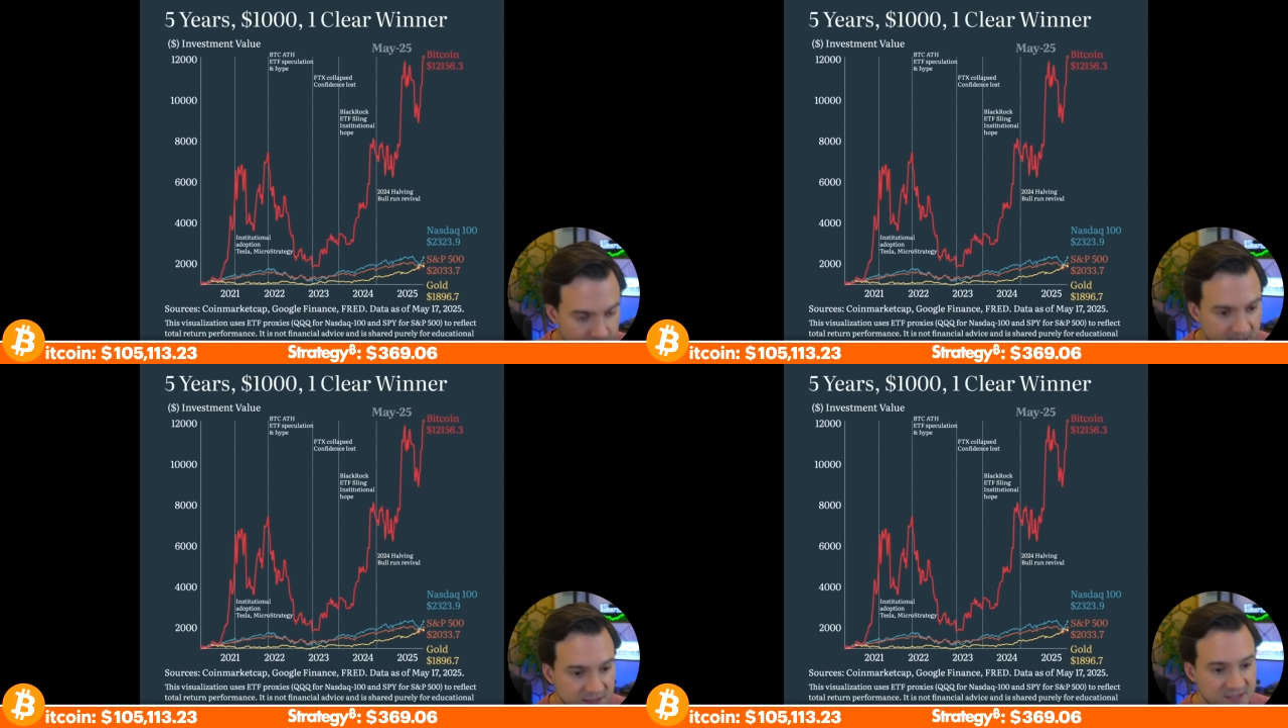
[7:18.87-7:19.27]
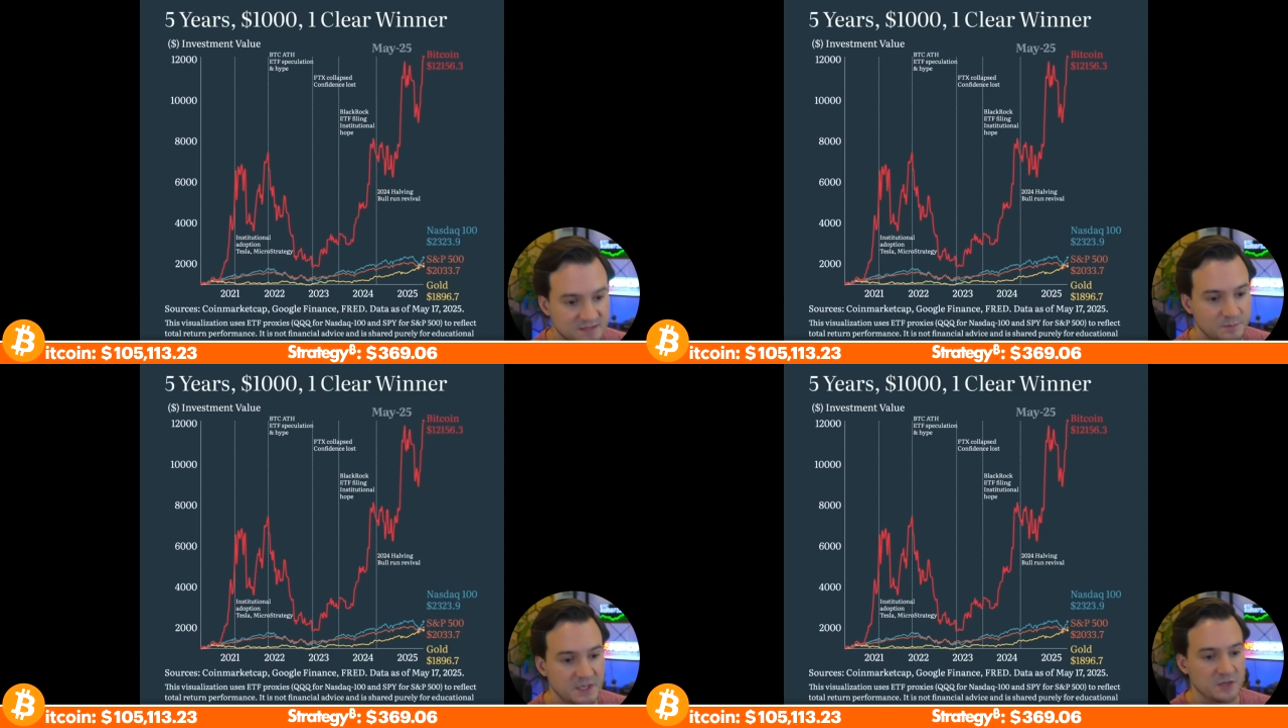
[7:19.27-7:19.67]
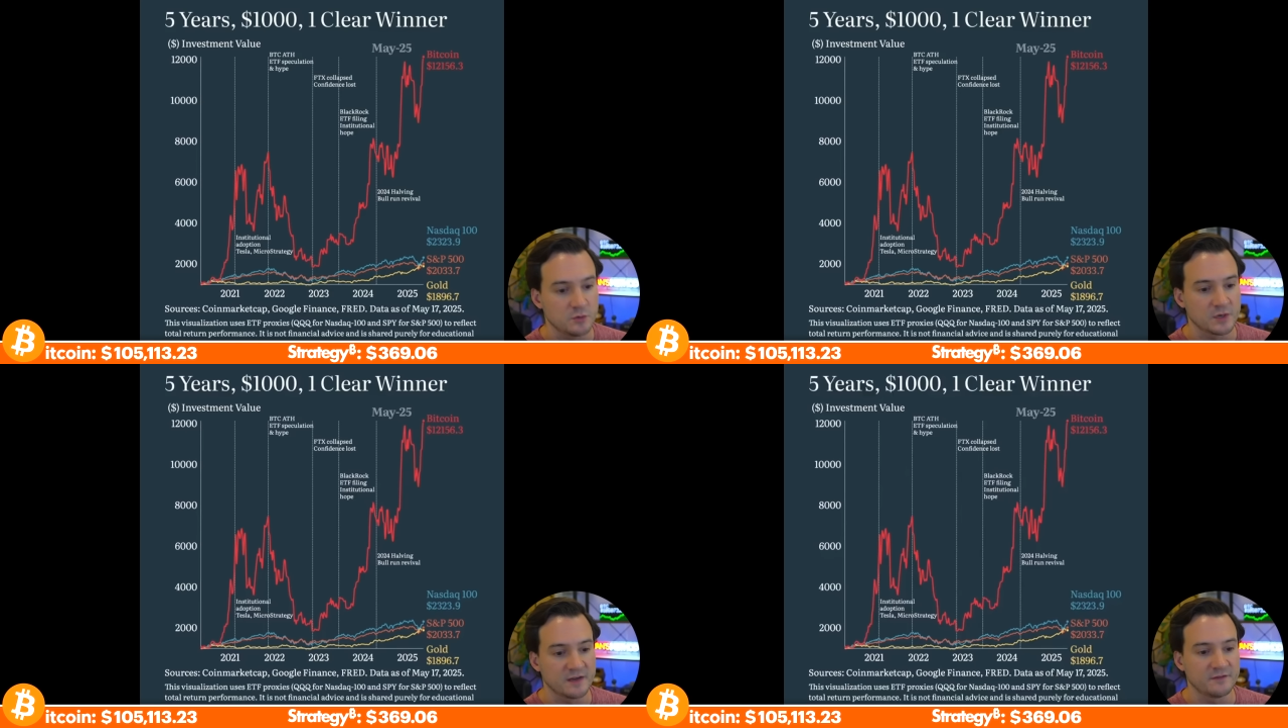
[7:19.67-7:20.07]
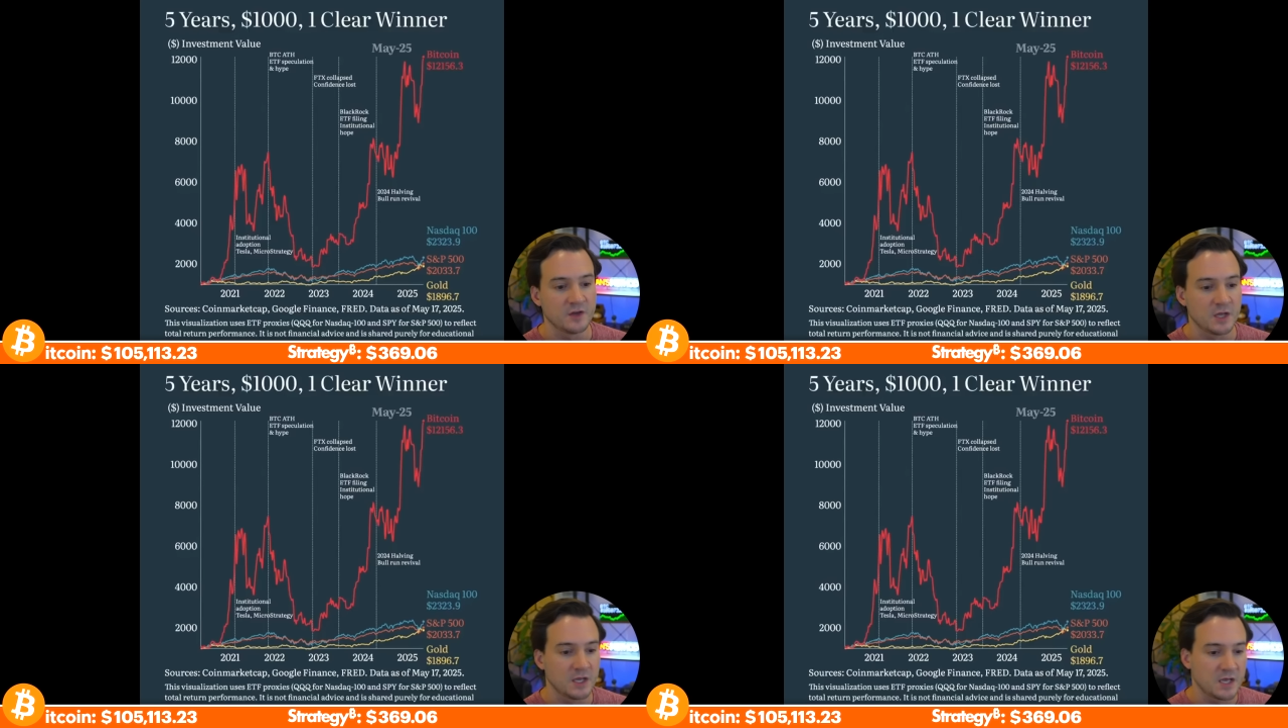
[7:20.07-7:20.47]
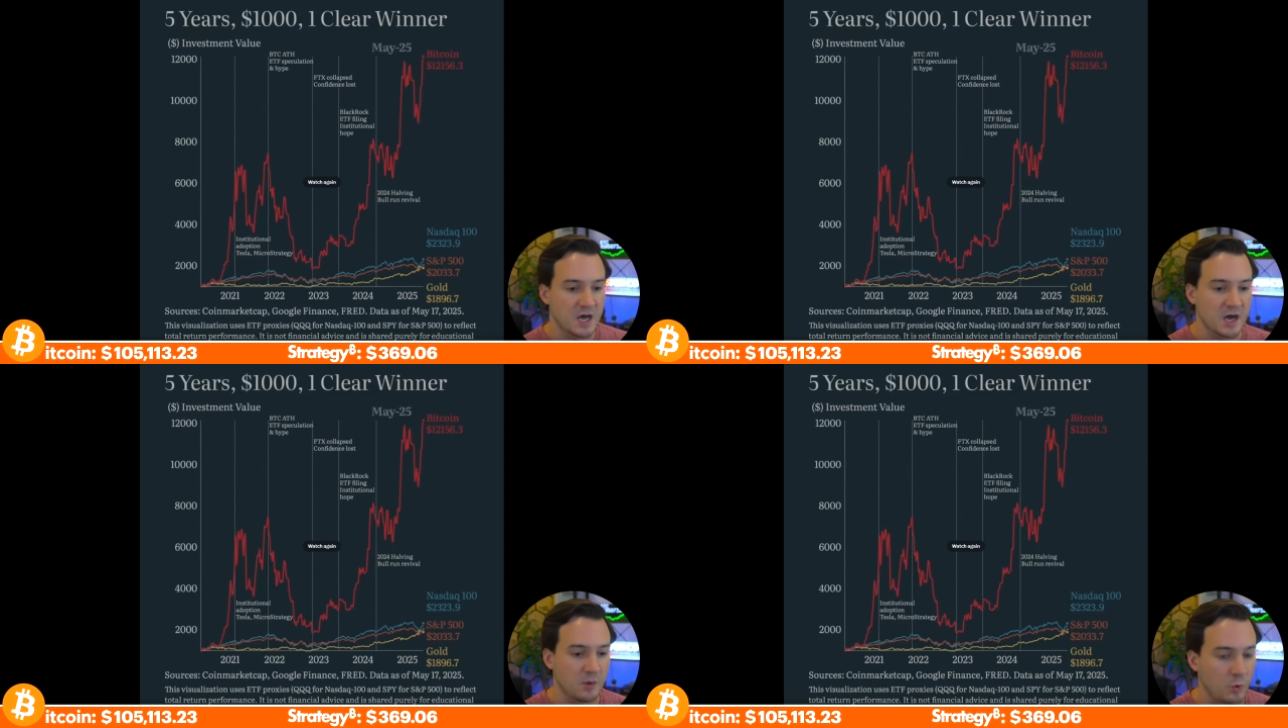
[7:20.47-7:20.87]
buying the S&P, and you would have
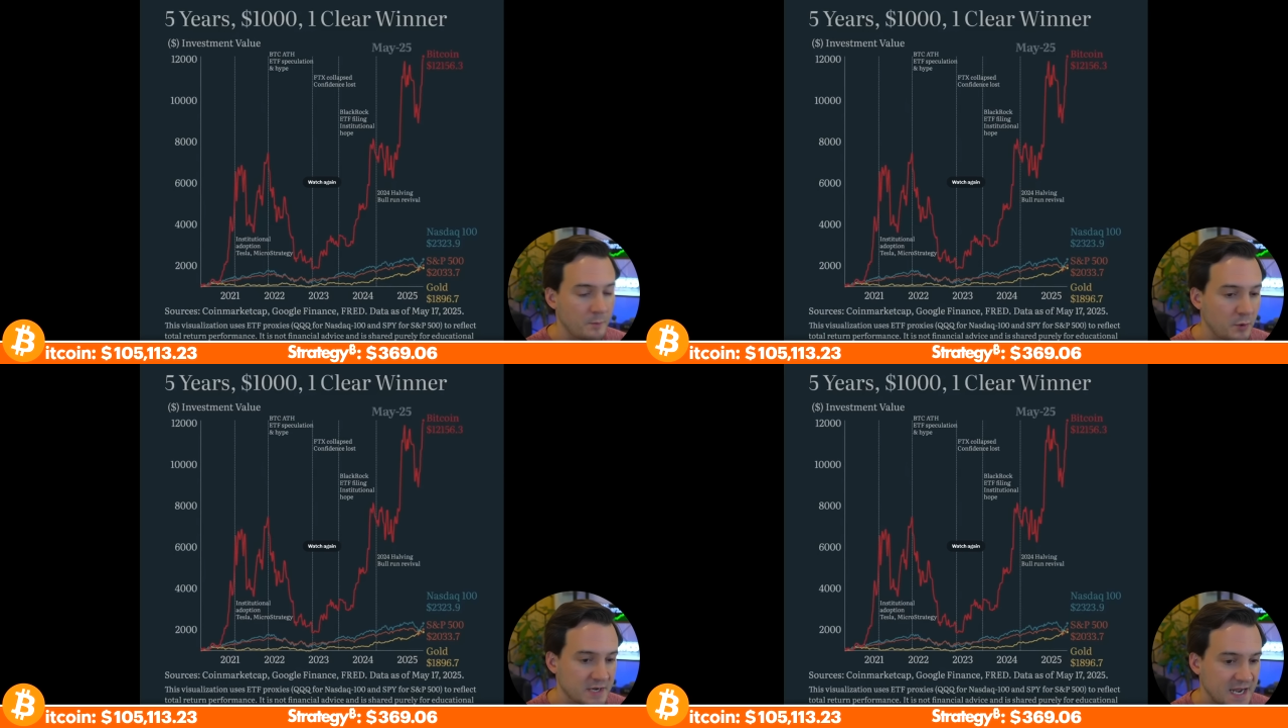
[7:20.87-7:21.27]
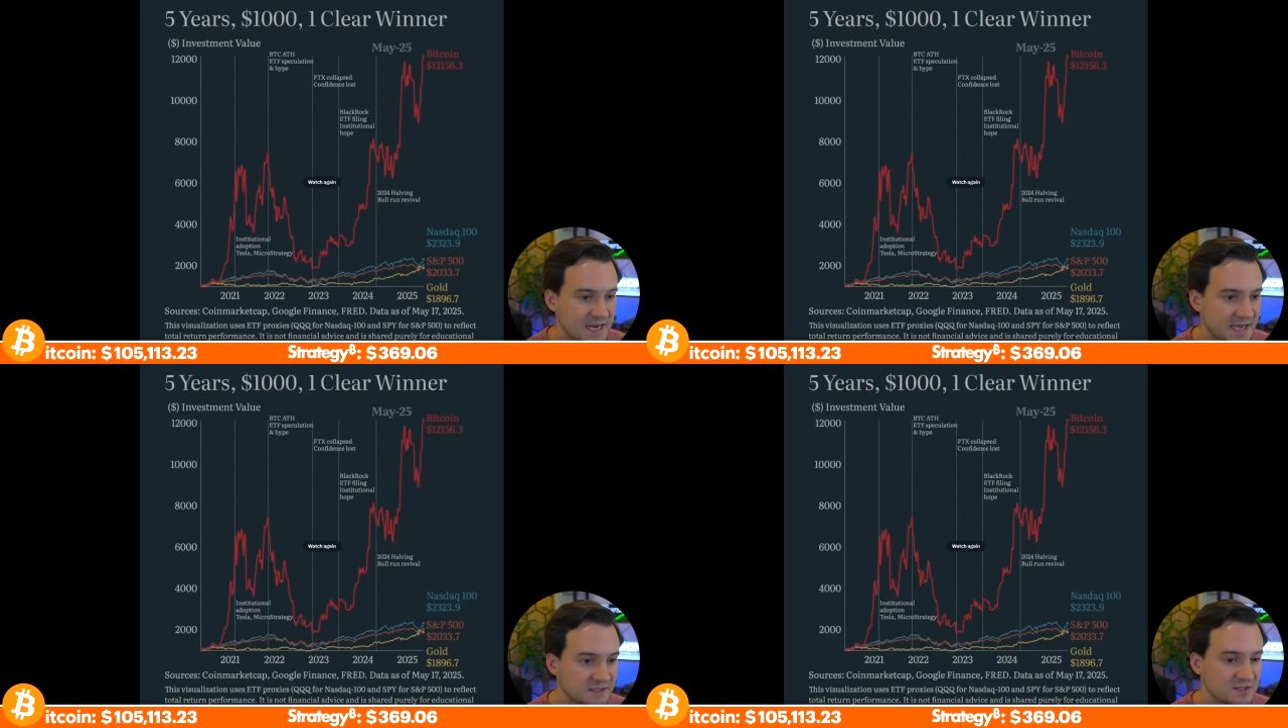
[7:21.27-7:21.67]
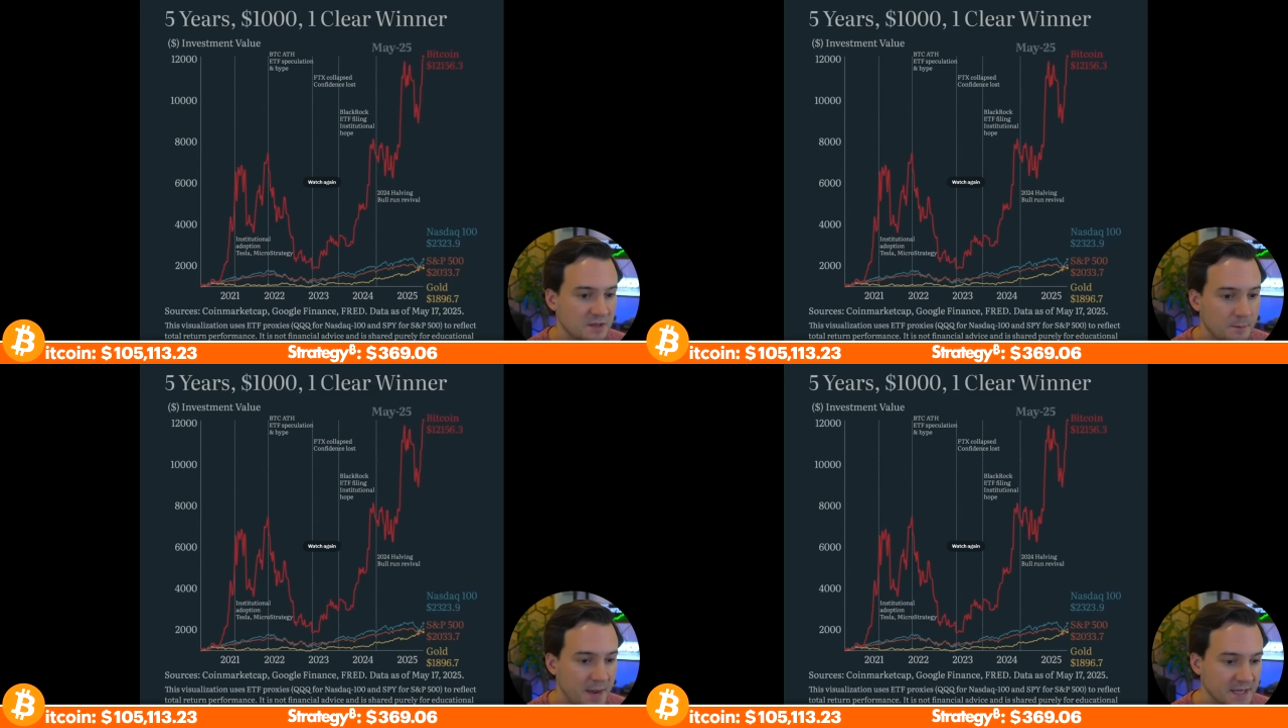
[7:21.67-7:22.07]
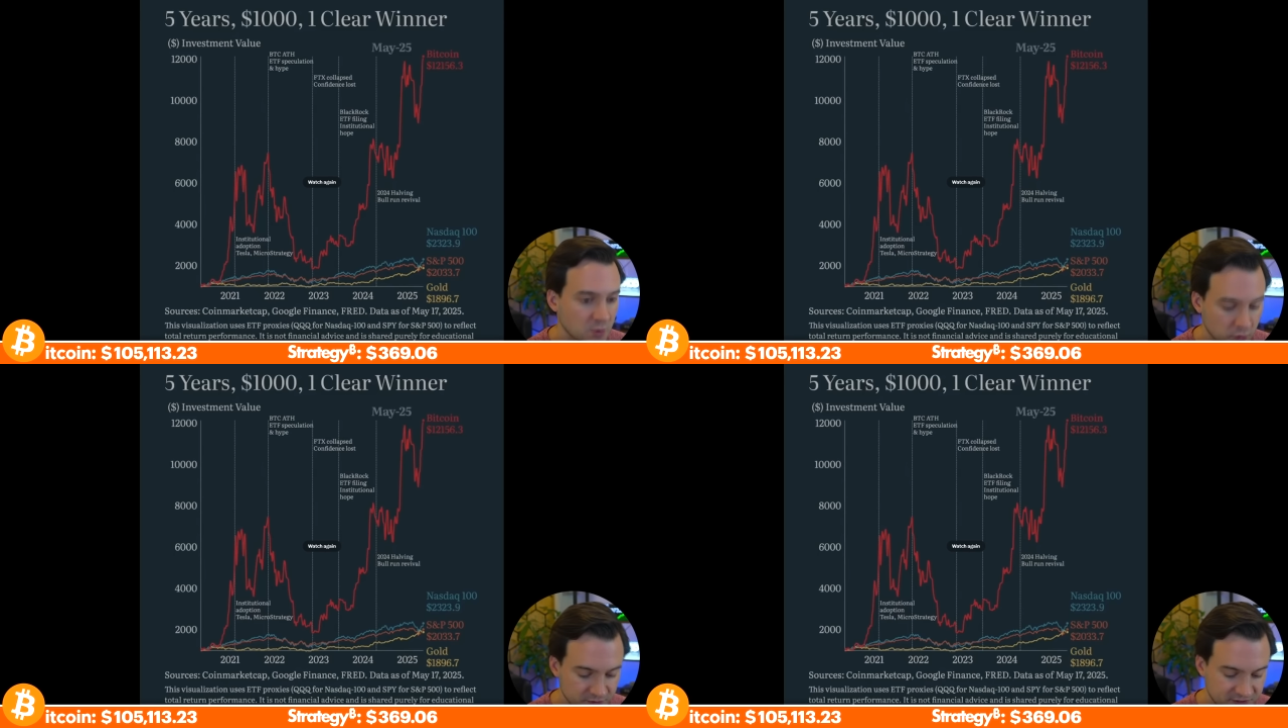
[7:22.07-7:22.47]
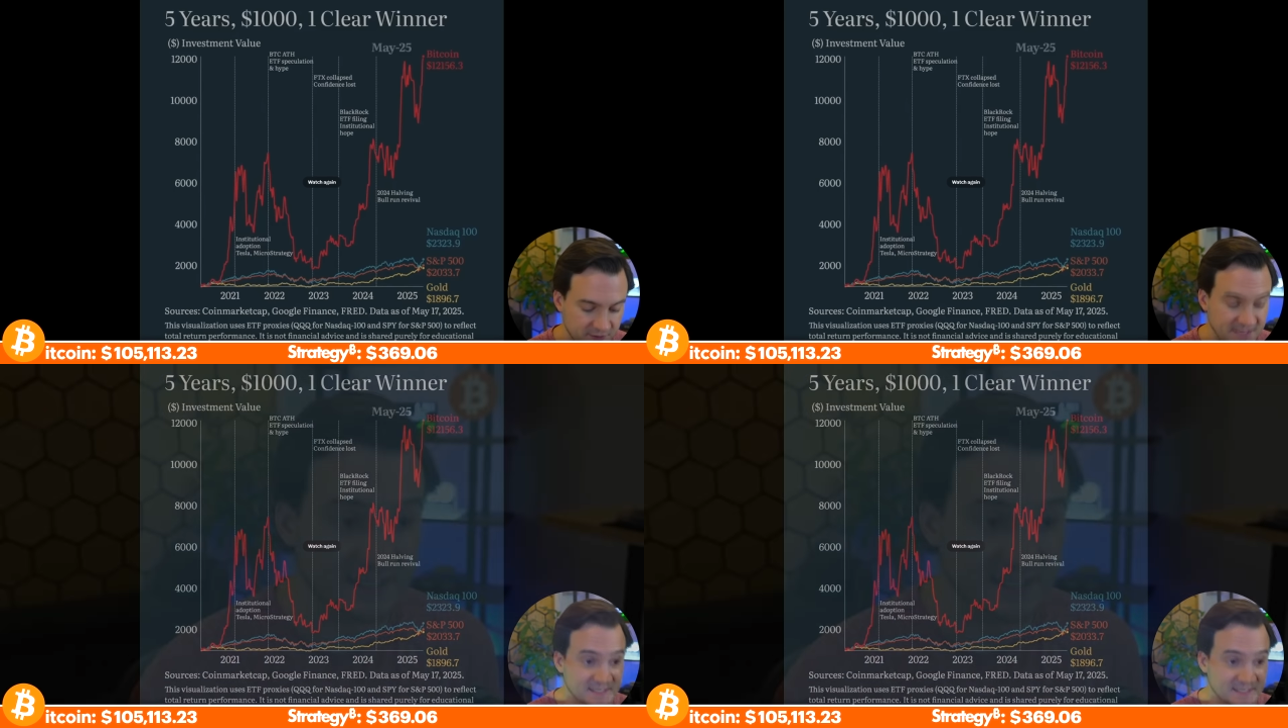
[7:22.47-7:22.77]
1.9x buying gold. So that's